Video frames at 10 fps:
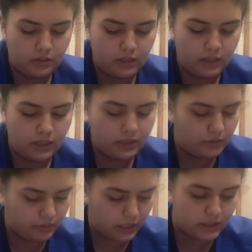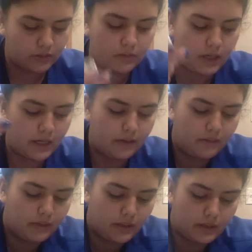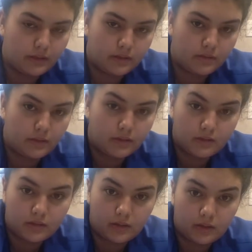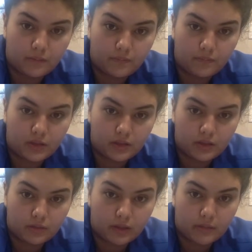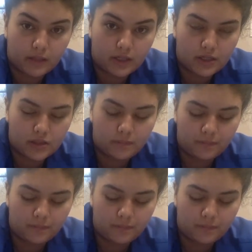And so that's okay. This is the right medication.